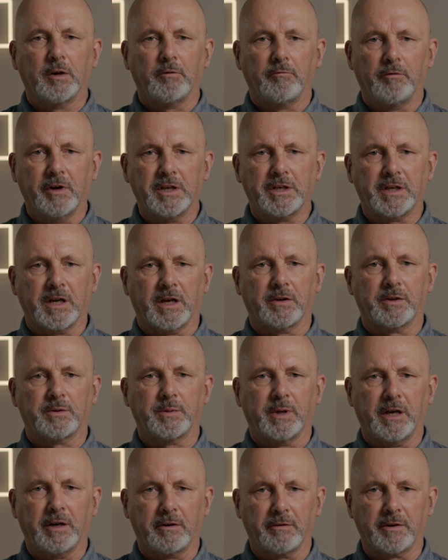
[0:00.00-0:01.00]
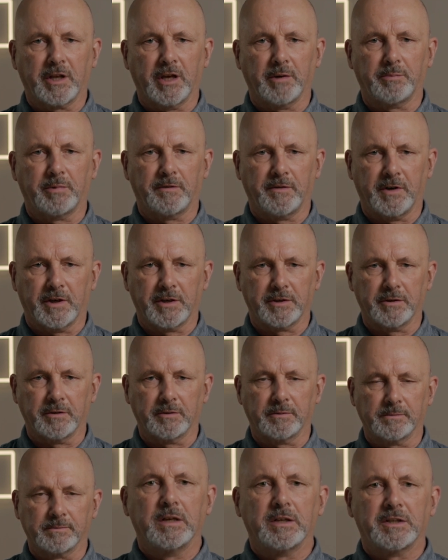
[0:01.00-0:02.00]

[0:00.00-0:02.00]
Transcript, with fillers: reach out to a healthcare professional.